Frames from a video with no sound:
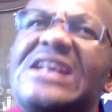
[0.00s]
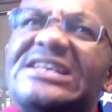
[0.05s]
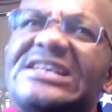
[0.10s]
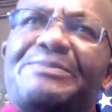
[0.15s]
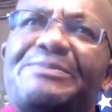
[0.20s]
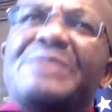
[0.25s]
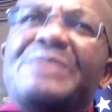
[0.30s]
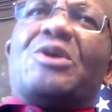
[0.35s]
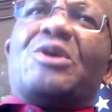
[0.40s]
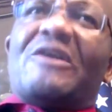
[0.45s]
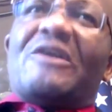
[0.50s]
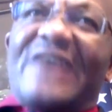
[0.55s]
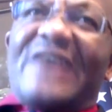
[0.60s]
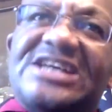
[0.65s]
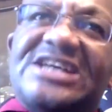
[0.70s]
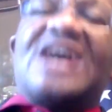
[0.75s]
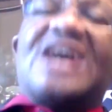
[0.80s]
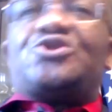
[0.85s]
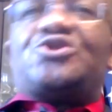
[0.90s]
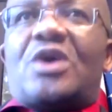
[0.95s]
to let the people of
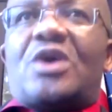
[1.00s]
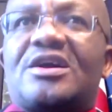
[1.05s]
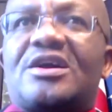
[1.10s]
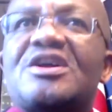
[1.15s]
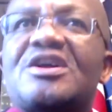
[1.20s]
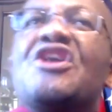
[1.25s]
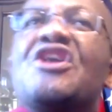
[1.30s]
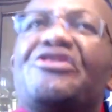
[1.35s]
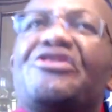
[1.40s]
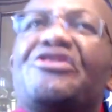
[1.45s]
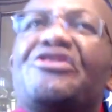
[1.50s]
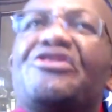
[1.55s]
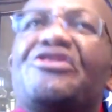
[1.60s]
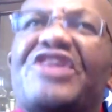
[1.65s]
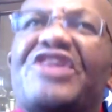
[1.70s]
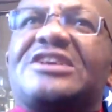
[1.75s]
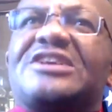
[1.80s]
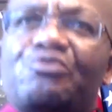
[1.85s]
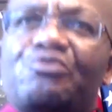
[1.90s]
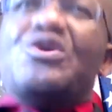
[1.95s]
Anyanjua
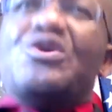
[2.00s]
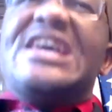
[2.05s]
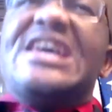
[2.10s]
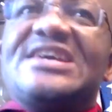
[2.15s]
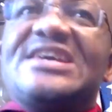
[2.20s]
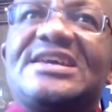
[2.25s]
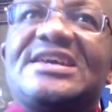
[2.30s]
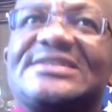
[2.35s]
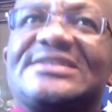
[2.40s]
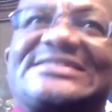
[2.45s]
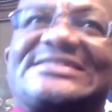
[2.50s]
that we